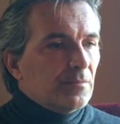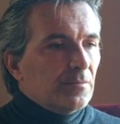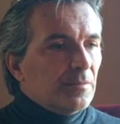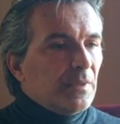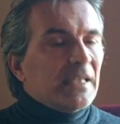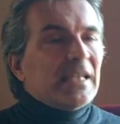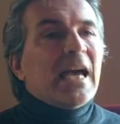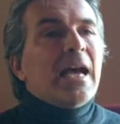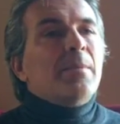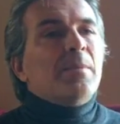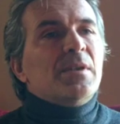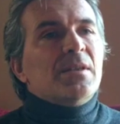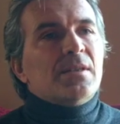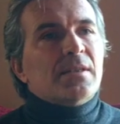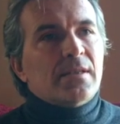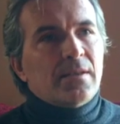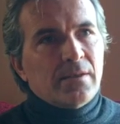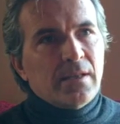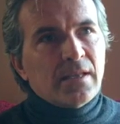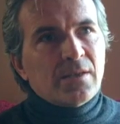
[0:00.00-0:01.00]
becoming.
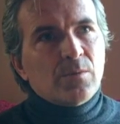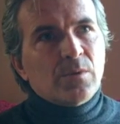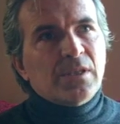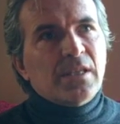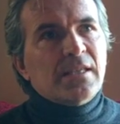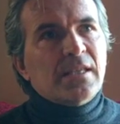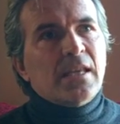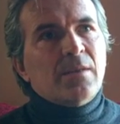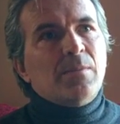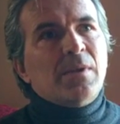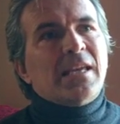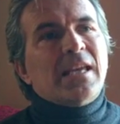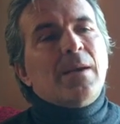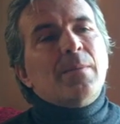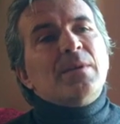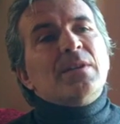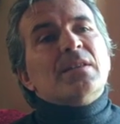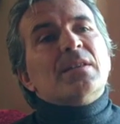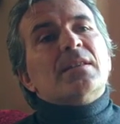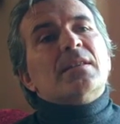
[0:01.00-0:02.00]
That's what they say,
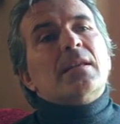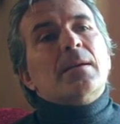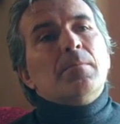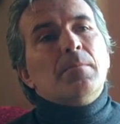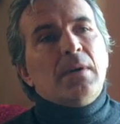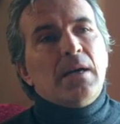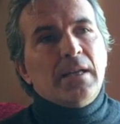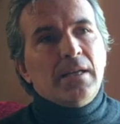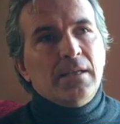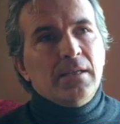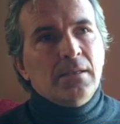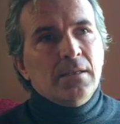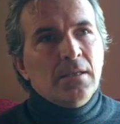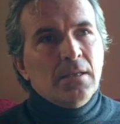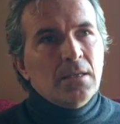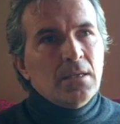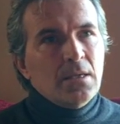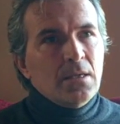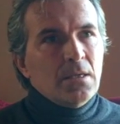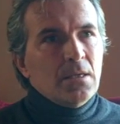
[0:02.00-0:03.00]
becoming somebody,
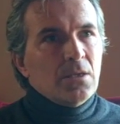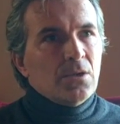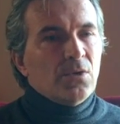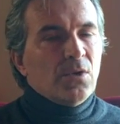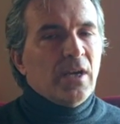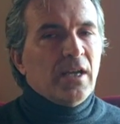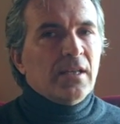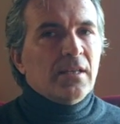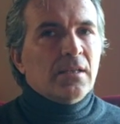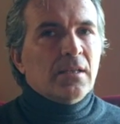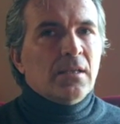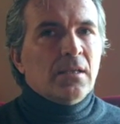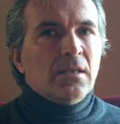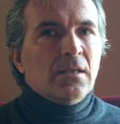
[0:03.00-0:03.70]
right?